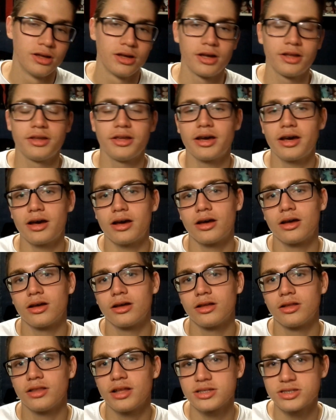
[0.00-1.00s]
And yeah,
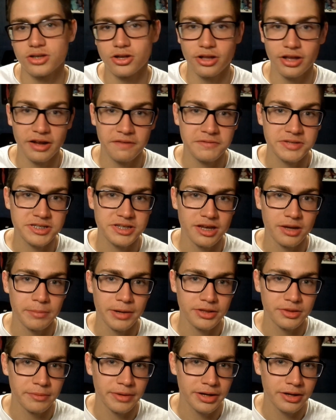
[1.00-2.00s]
that's all I have to say
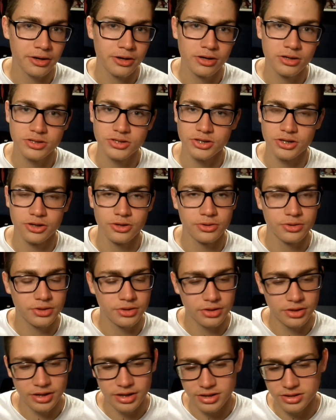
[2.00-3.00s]
about the matter. So
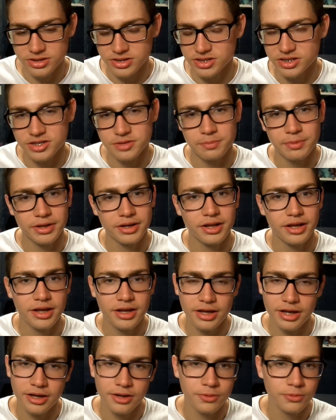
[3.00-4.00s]
yeah, this has been
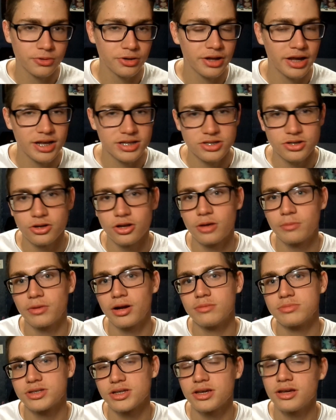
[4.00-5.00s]
AA Run Hazard Alarm
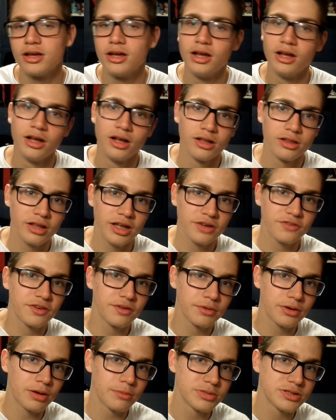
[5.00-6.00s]
Ramsey. Like,
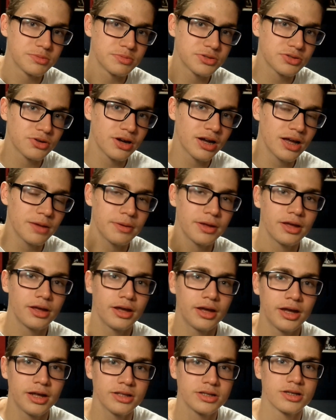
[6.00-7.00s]
favorite, comment, subscribe,
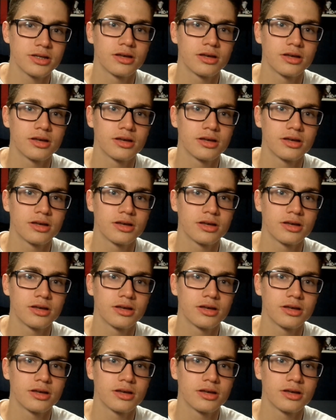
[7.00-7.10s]
and